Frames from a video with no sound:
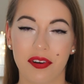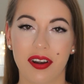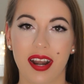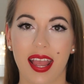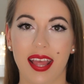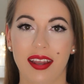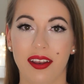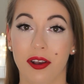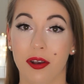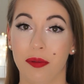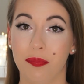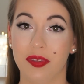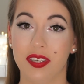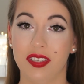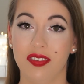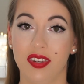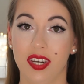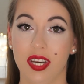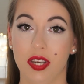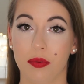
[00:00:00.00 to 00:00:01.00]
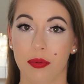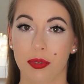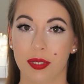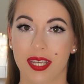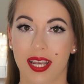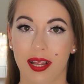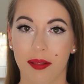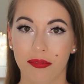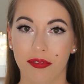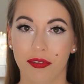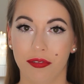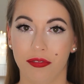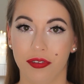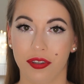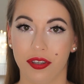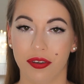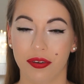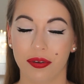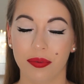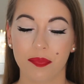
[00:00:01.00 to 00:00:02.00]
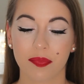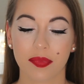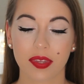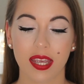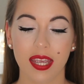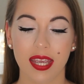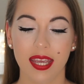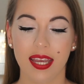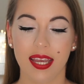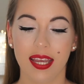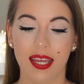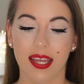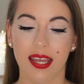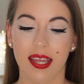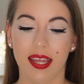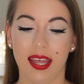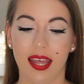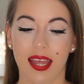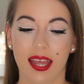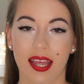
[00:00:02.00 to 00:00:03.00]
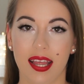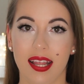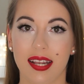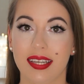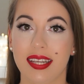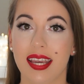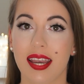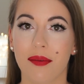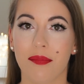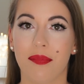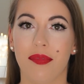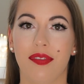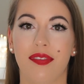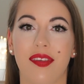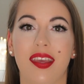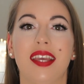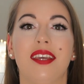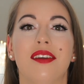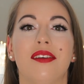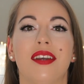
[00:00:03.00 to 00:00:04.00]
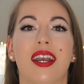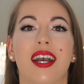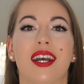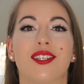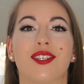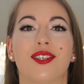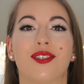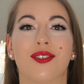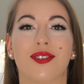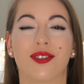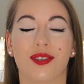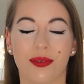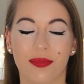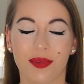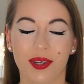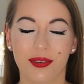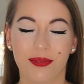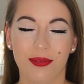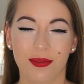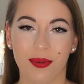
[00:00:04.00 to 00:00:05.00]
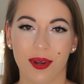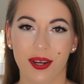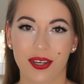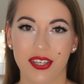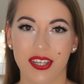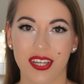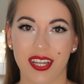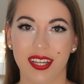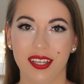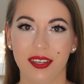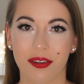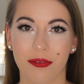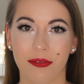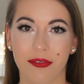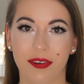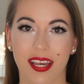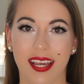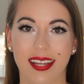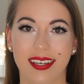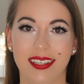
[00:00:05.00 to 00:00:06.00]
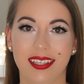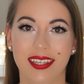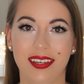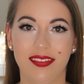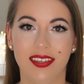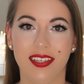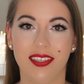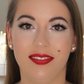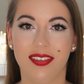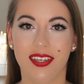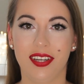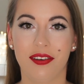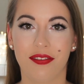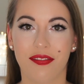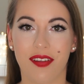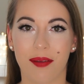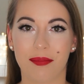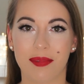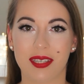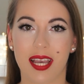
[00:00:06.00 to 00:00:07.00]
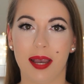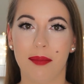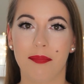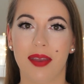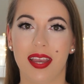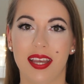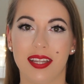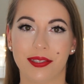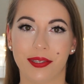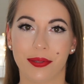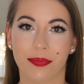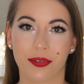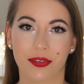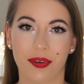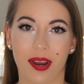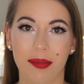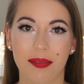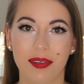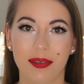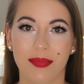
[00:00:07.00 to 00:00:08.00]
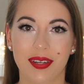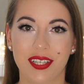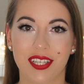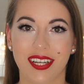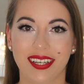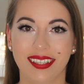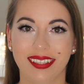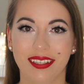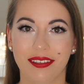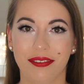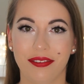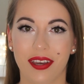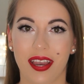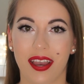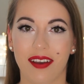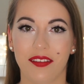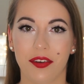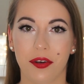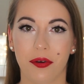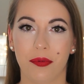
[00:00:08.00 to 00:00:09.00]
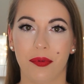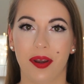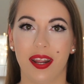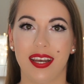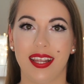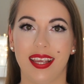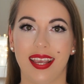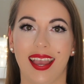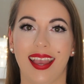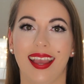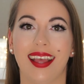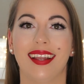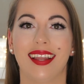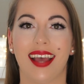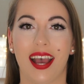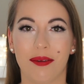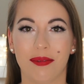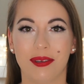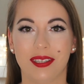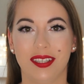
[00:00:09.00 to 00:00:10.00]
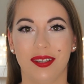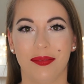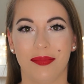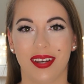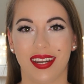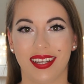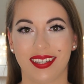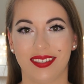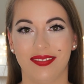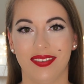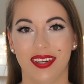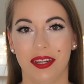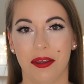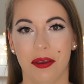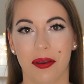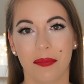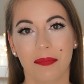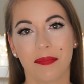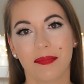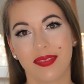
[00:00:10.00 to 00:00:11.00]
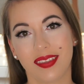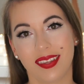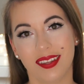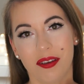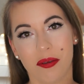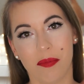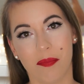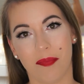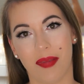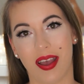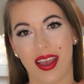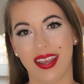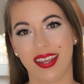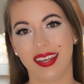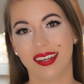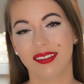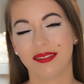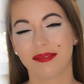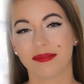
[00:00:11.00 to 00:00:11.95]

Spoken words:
and I hope this video was helpful for you. And yeah, thank you guys so much for watching. Don't forget to give this video a thumbs up and subscribe to my channel if you haven't already, and I will see you in my next video. Bye!